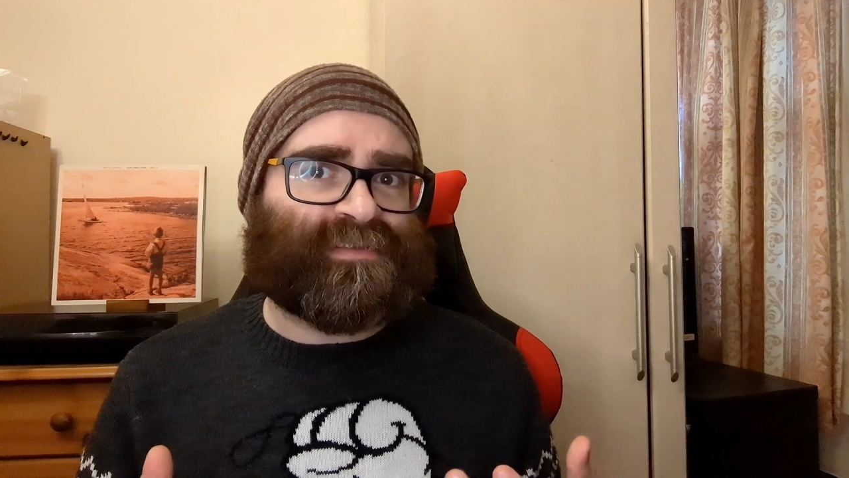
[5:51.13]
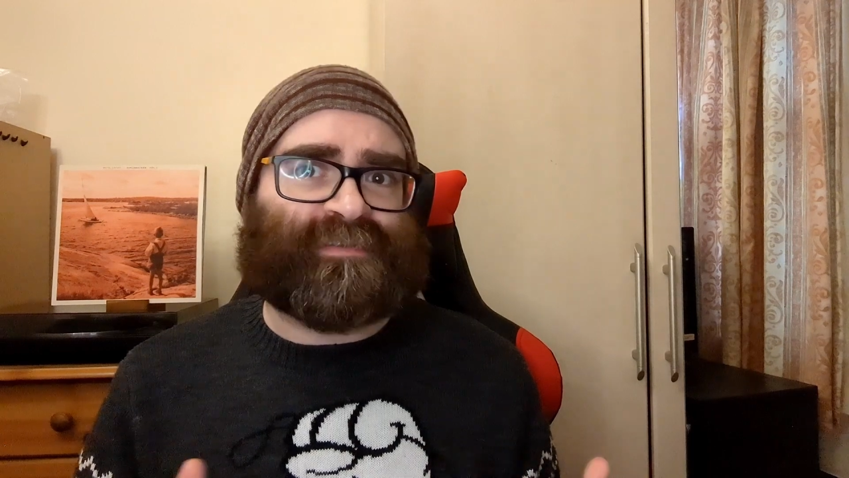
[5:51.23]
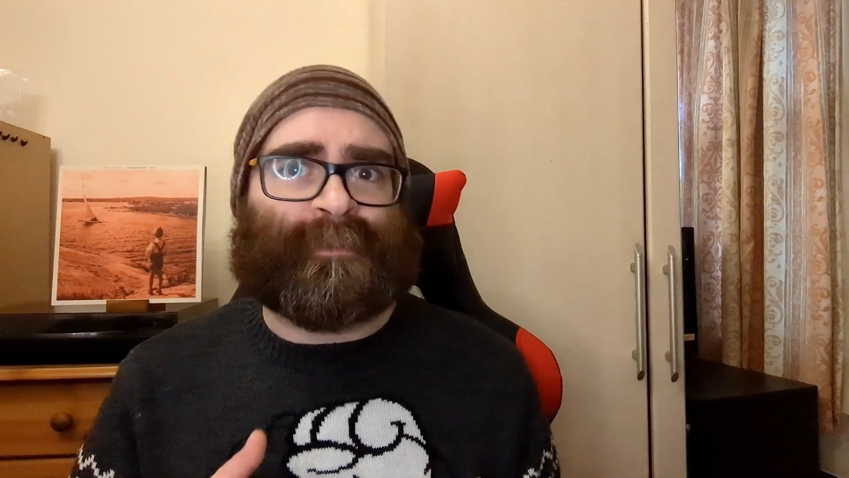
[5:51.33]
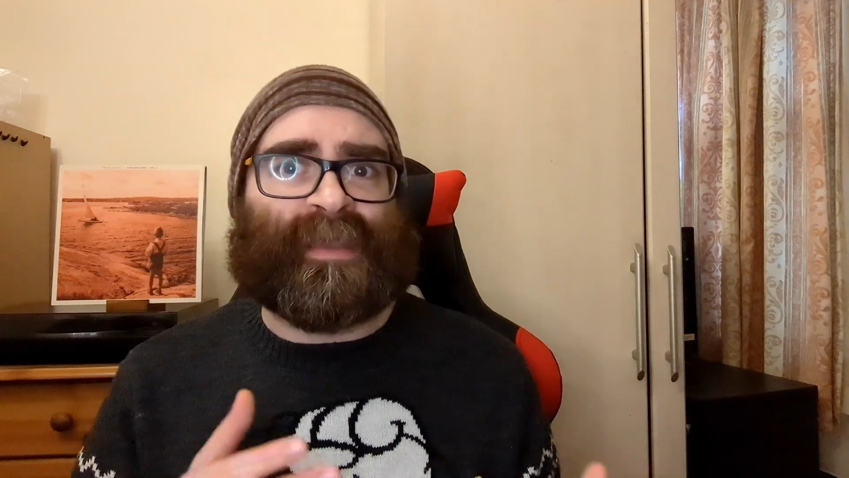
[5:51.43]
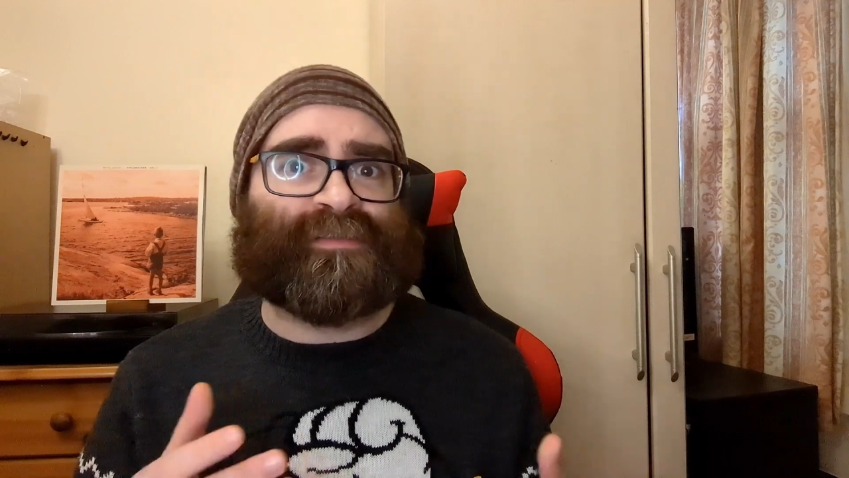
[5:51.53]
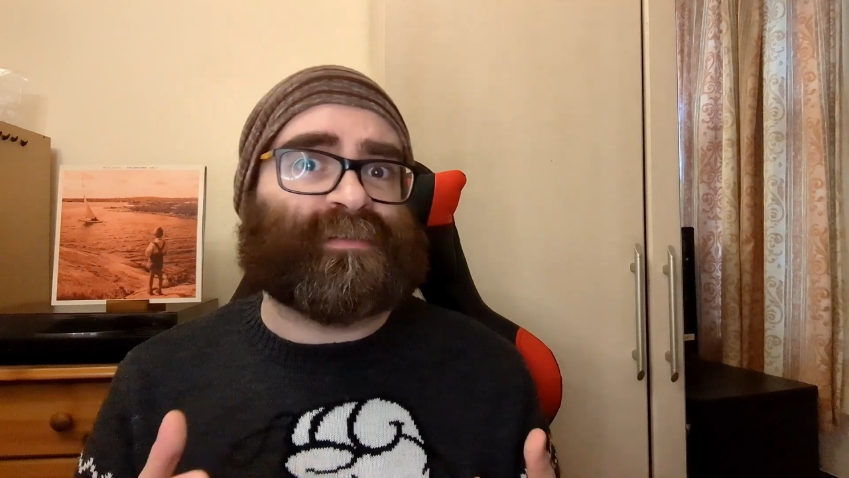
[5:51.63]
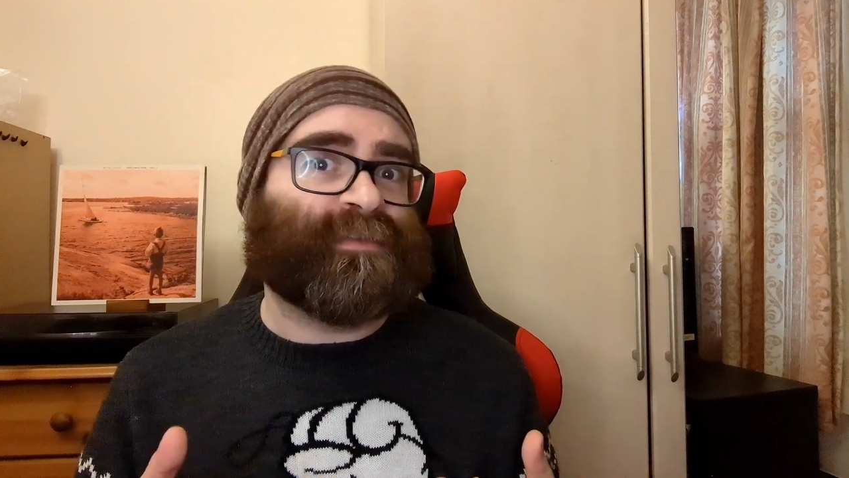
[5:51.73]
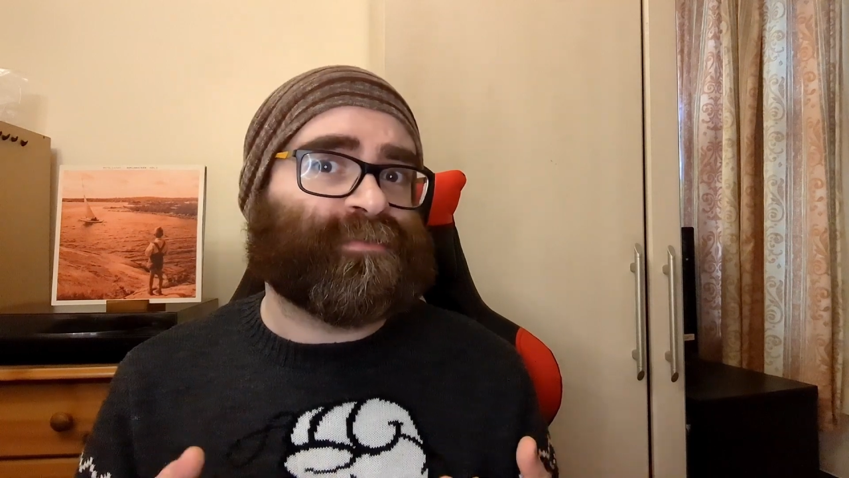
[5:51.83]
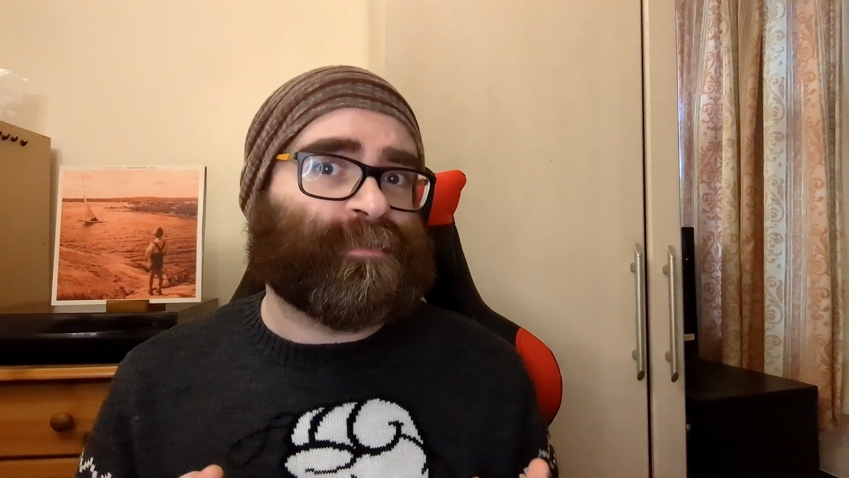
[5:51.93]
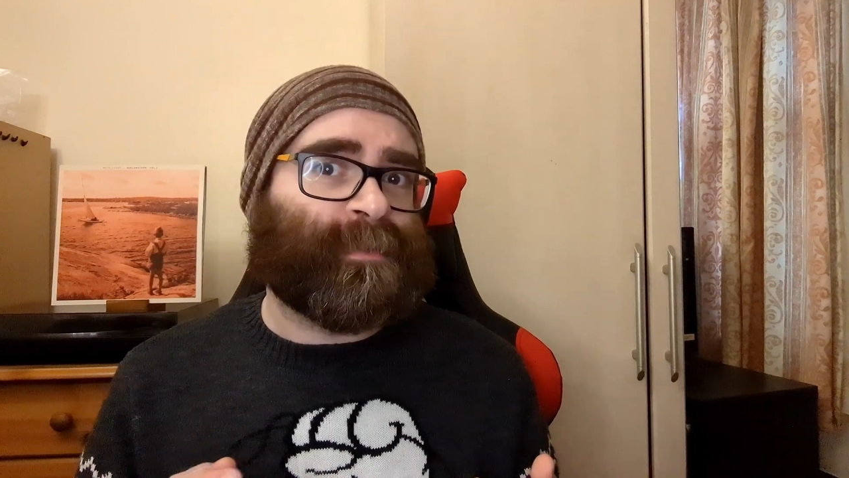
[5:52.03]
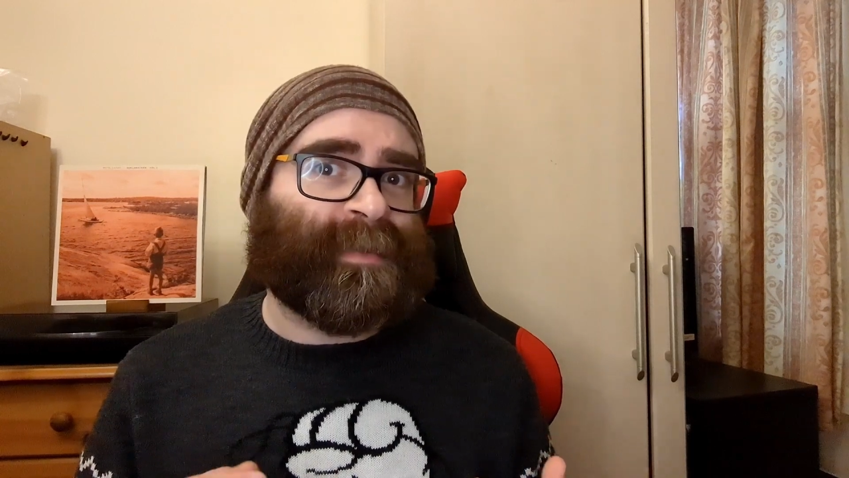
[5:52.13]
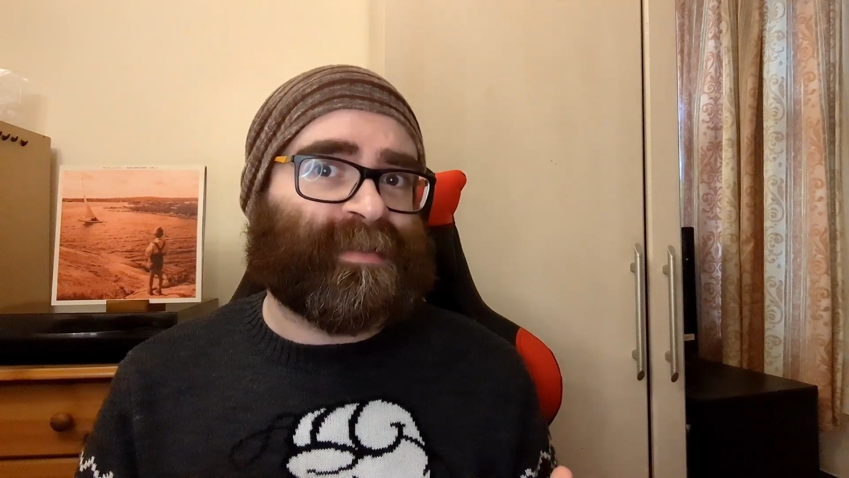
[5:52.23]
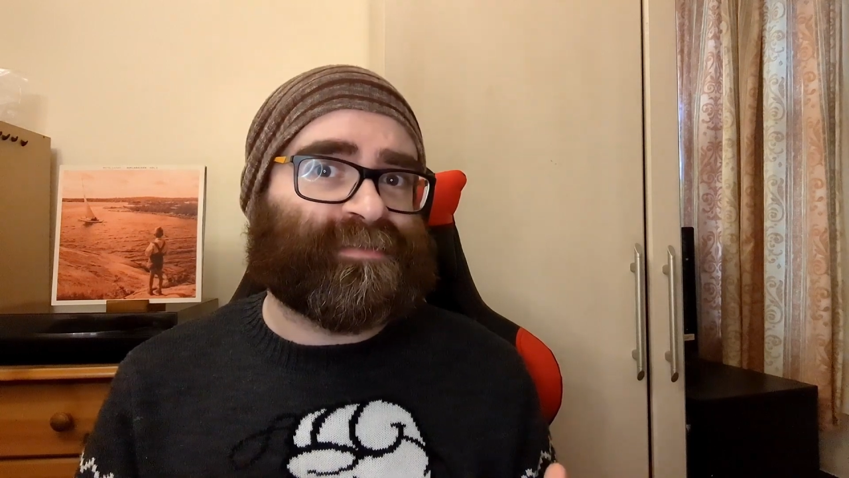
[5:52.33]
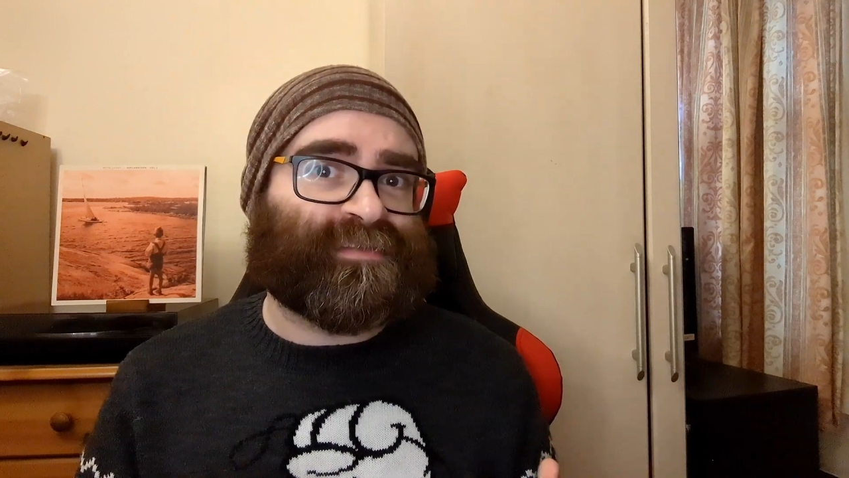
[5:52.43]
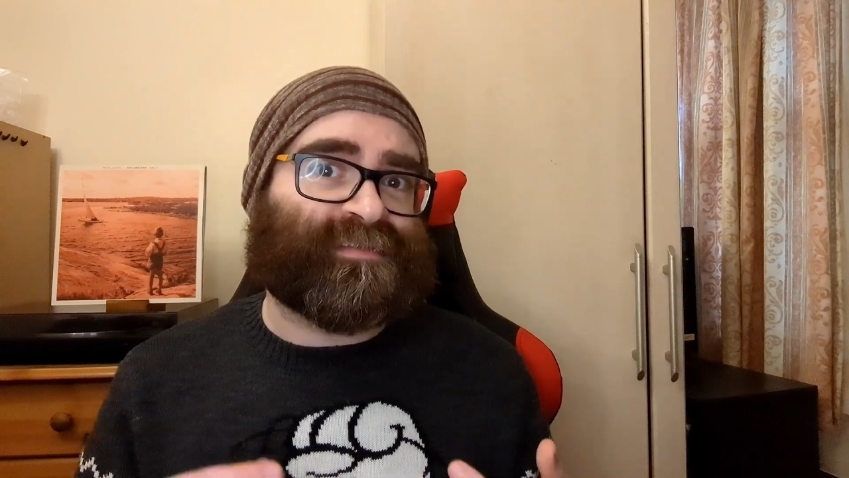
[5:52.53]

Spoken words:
especially from the band's